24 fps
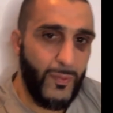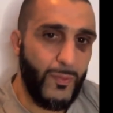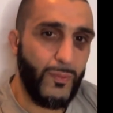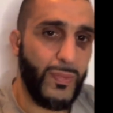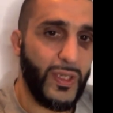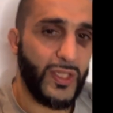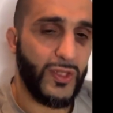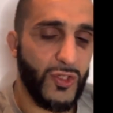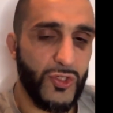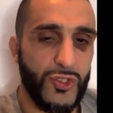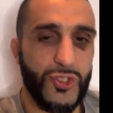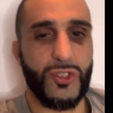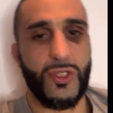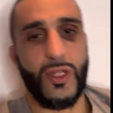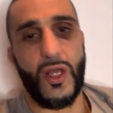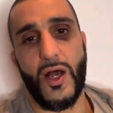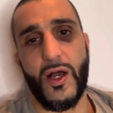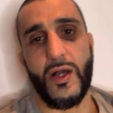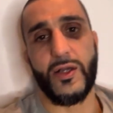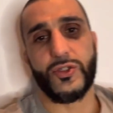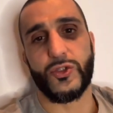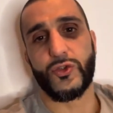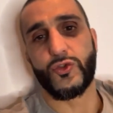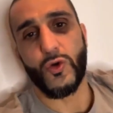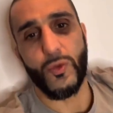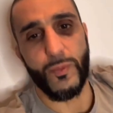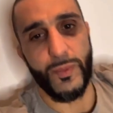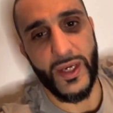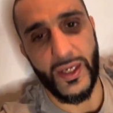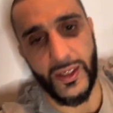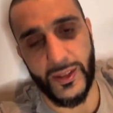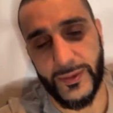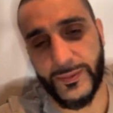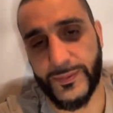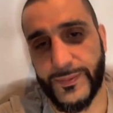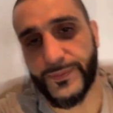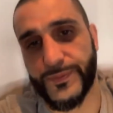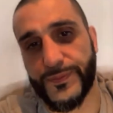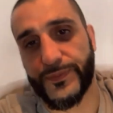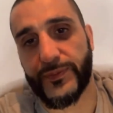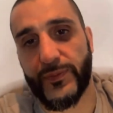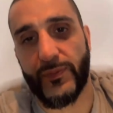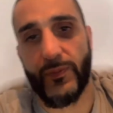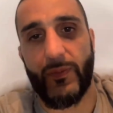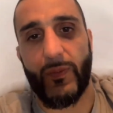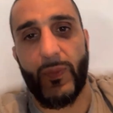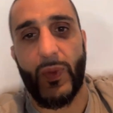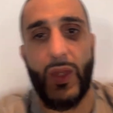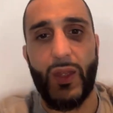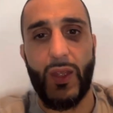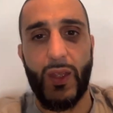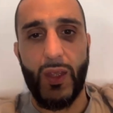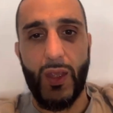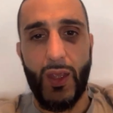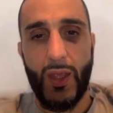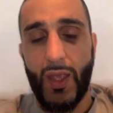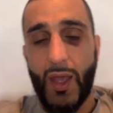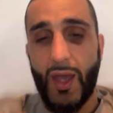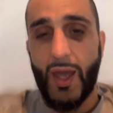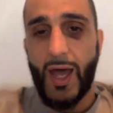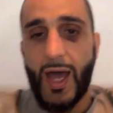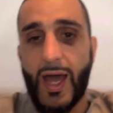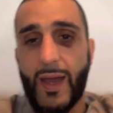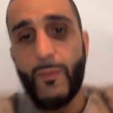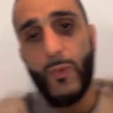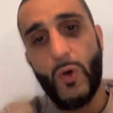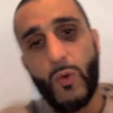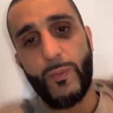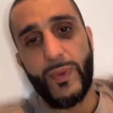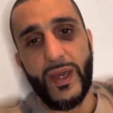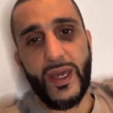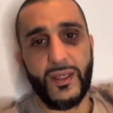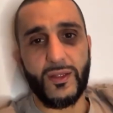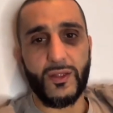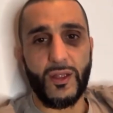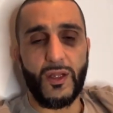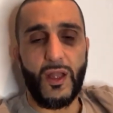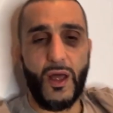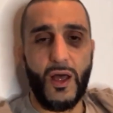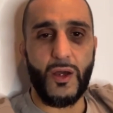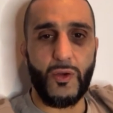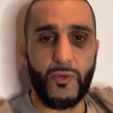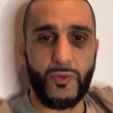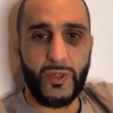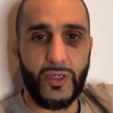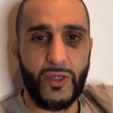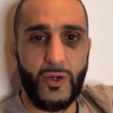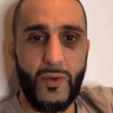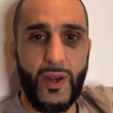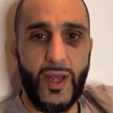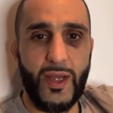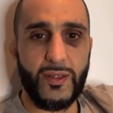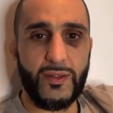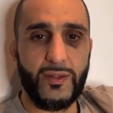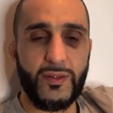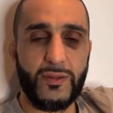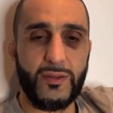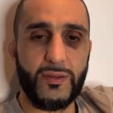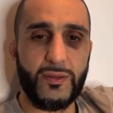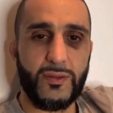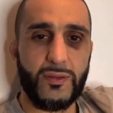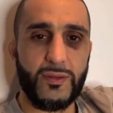But there's laws to obey. I'm obeying the law, correct?